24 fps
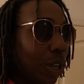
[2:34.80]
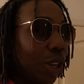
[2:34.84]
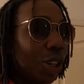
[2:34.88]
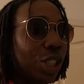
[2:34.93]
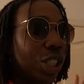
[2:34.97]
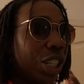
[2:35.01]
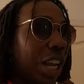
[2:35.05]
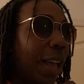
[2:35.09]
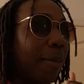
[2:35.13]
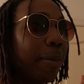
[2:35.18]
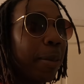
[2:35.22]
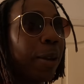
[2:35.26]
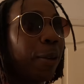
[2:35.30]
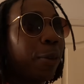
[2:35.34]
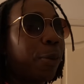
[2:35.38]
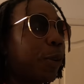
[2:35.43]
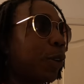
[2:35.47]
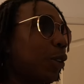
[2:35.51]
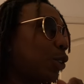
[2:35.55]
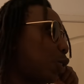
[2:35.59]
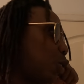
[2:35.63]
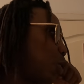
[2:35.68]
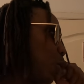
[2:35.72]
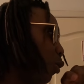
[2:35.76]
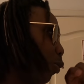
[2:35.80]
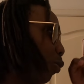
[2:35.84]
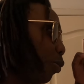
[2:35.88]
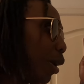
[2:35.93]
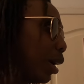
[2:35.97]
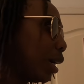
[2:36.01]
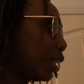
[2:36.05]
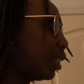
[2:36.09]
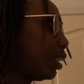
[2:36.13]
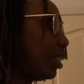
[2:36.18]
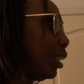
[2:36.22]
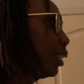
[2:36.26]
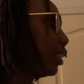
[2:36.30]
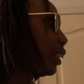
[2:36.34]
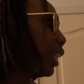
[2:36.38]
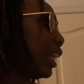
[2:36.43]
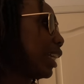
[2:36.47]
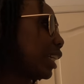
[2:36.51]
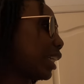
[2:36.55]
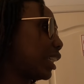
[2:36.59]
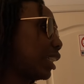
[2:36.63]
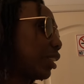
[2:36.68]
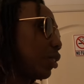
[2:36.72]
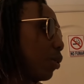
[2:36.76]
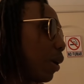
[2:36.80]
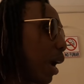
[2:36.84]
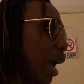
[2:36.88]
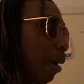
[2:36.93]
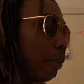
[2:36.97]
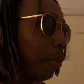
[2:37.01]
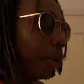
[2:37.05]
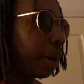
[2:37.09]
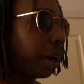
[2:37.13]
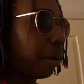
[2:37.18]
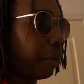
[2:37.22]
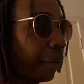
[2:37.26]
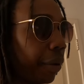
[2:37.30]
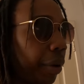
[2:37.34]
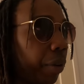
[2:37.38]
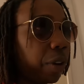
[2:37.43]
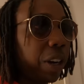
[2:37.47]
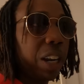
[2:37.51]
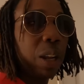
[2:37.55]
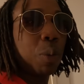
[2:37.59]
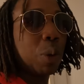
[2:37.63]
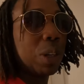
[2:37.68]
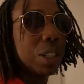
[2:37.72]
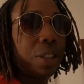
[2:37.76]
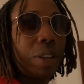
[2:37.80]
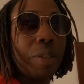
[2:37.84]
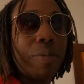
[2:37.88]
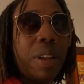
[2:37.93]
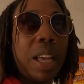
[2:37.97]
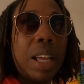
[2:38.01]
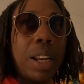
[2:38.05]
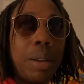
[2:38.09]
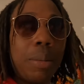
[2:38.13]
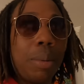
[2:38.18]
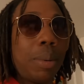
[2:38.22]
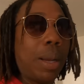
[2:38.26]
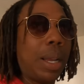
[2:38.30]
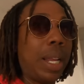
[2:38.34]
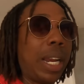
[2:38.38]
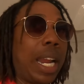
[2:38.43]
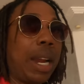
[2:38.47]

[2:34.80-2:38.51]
when you're shopping for toothbrushes, I just grab whatever was available,